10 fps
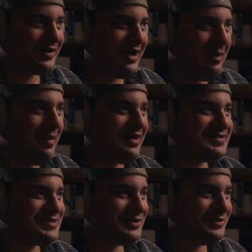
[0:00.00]
it a
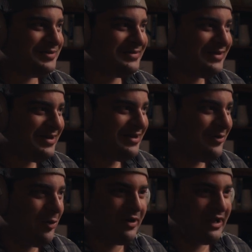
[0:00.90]
monsoon
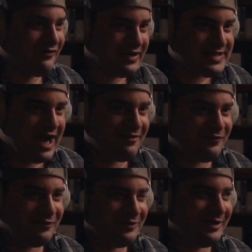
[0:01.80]
or even a
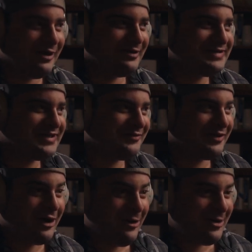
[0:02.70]
typhoon, instead of
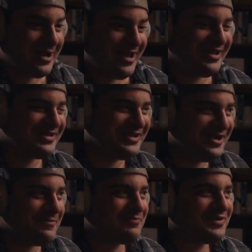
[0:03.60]
like a hurricane,